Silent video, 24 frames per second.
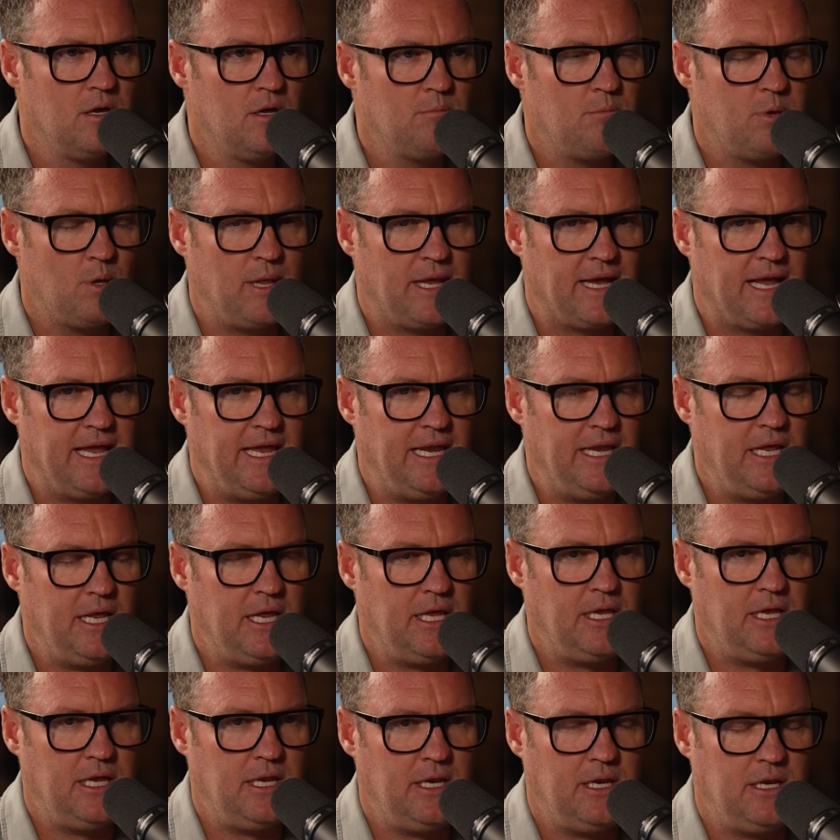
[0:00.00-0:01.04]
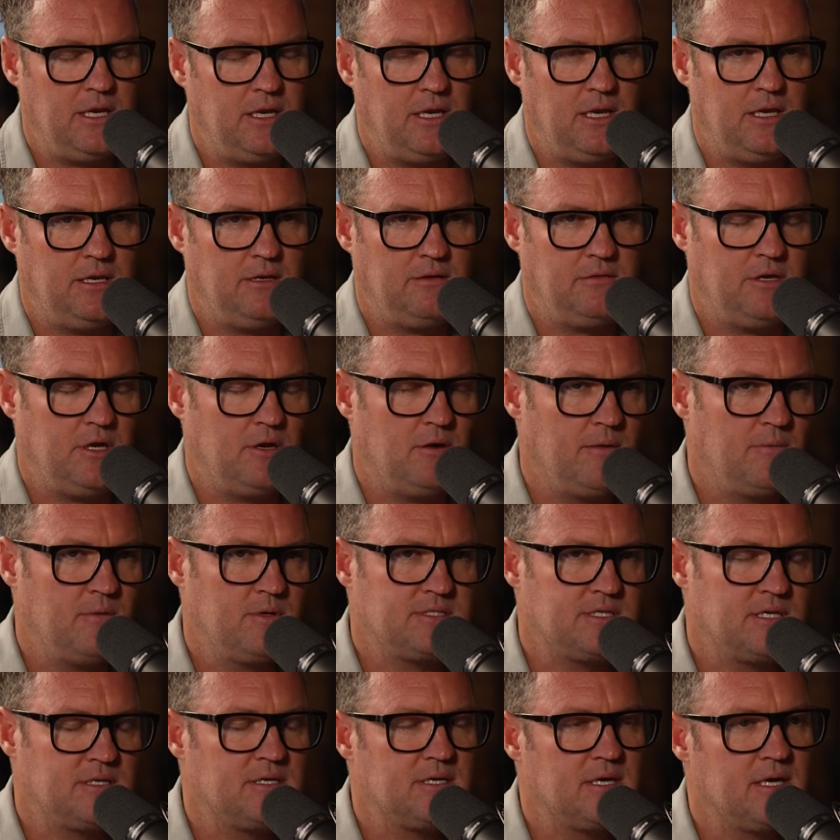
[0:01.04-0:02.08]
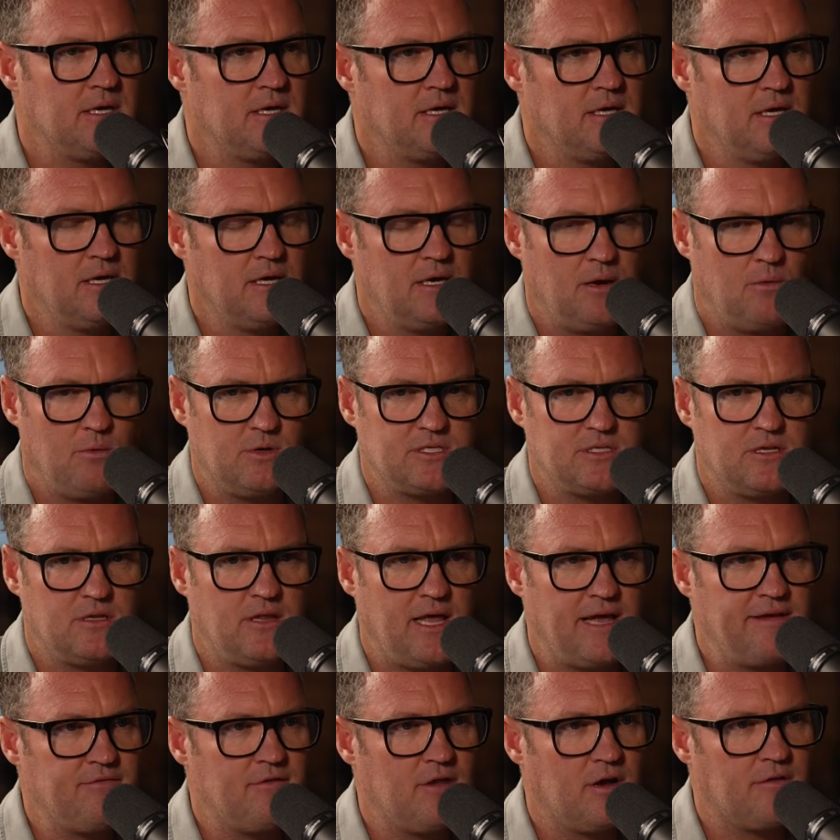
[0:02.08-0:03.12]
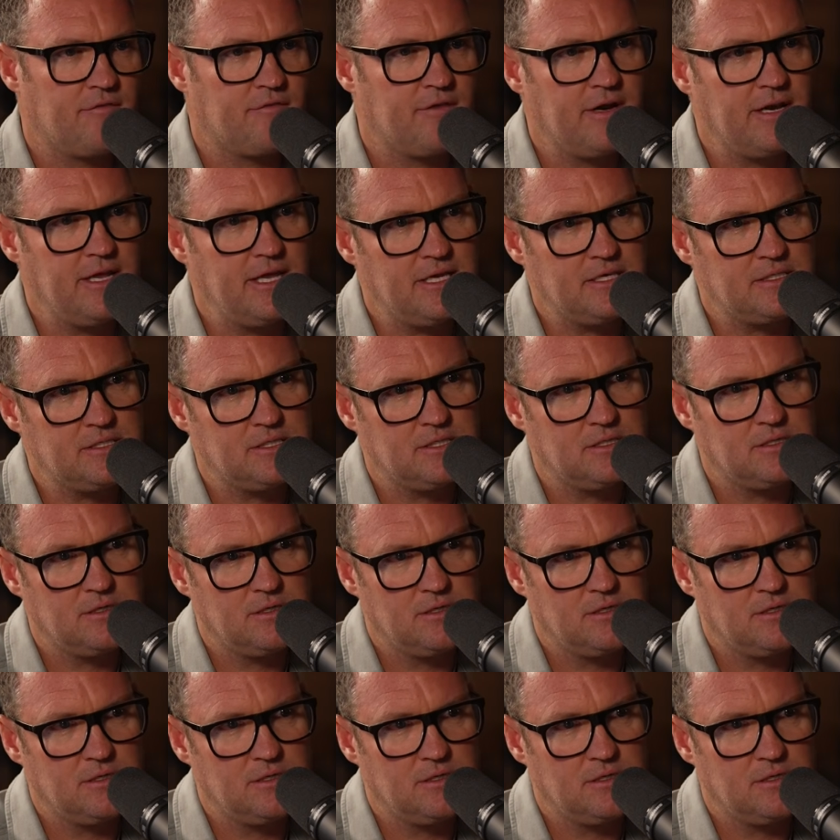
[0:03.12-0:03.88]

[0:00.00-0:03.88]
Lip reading: But like I wasn't a lifelong friend of his.